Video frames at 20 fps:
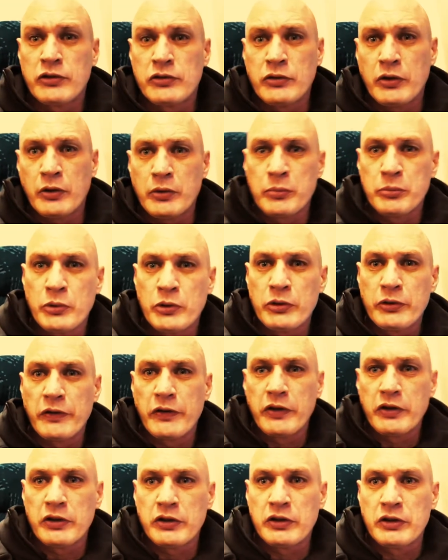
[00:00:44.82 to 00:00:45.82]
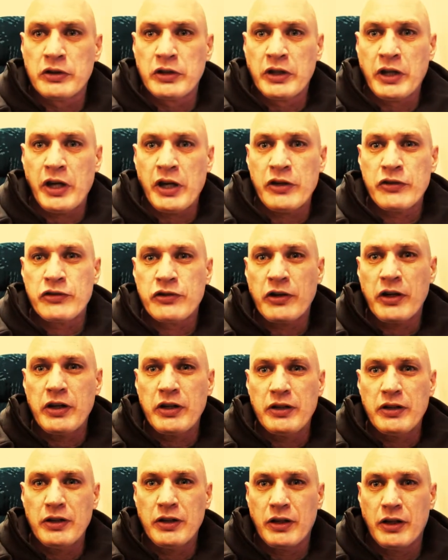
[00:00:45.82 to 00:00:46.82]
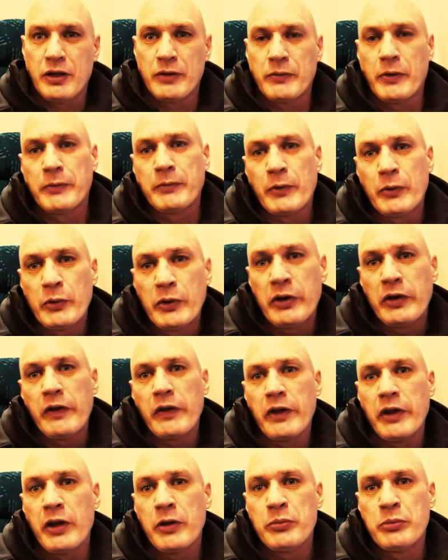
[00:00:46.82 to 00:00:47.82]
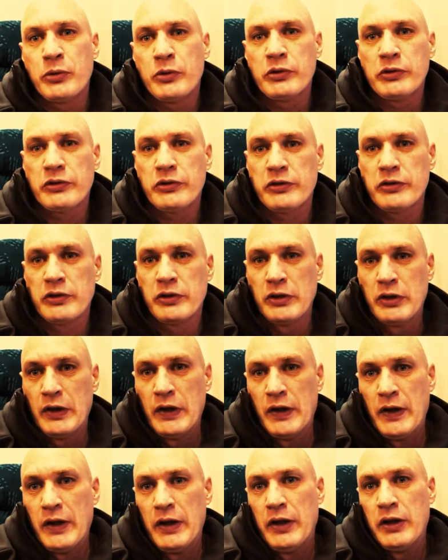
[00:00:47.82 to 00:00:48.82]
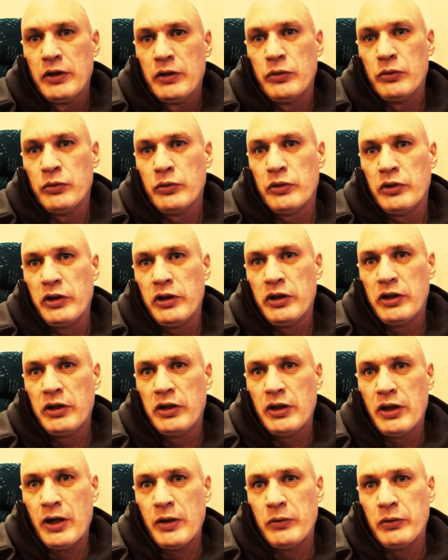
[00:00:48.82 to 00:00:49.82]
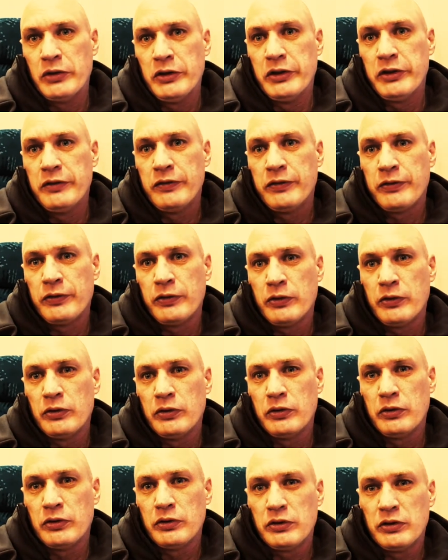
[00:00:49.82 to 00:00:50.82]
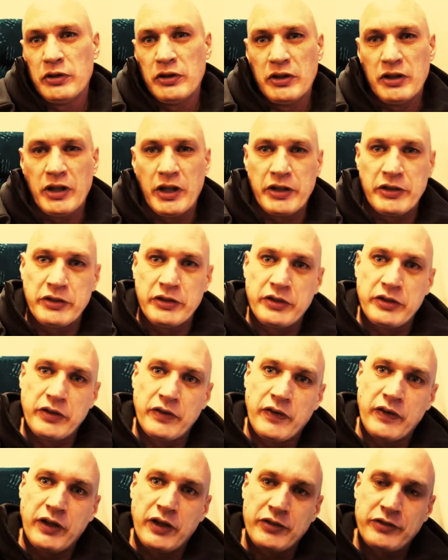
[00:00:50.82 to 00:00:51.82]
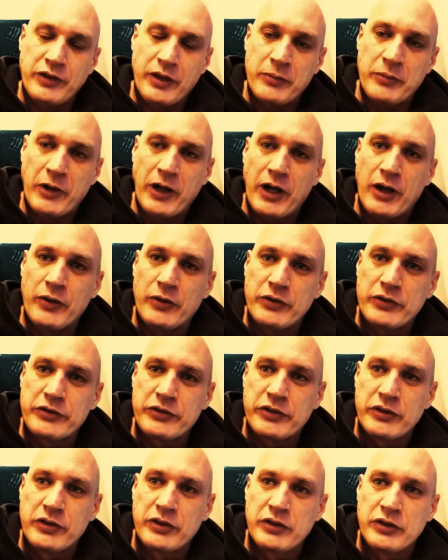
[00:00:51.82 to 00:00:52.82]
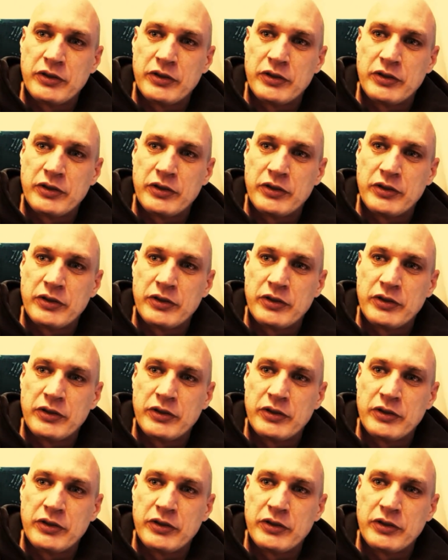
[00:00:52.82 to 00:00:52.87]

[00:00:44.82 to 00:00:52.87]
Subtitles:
just got on board the HA train and I'm on my way to the airport where I will leave for London in the next couple of hours.